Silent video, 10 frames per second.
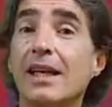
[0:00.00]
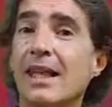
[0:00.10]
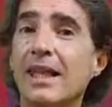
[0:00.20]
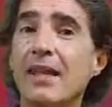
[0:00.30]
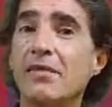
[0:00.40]

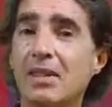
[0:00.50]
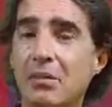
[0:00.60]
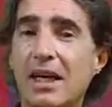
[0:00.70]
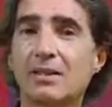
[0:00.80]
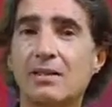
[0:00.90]
Never the
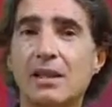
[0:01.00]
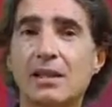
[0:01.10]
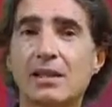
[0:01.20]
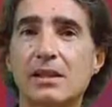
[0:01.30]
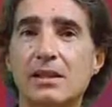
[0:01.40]
bad
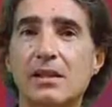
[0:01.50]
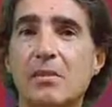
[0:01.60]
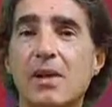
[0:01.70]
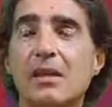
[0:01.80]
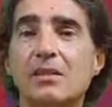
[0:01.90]
things. The
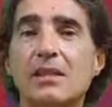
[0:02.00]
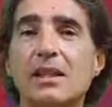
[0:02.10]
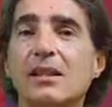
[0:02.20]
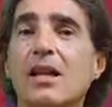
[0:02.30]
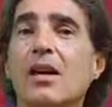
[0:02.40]
bad
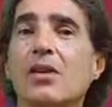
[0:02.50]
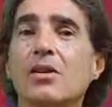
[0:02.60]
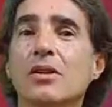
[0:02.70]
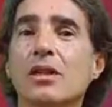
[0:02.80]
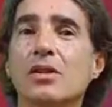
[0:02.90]
things are
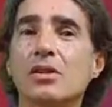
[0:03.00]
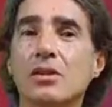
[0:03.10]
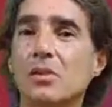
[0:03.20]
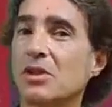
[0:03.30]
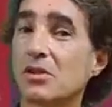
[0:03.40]
only the
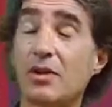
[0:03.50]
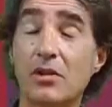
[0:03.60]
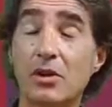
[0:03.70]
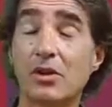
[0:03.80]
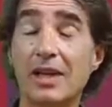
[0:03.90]
consequence of
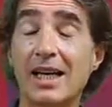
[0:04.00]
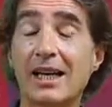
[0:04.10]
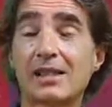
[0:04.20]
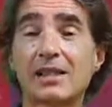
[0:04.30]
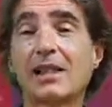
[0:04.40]
our own acts,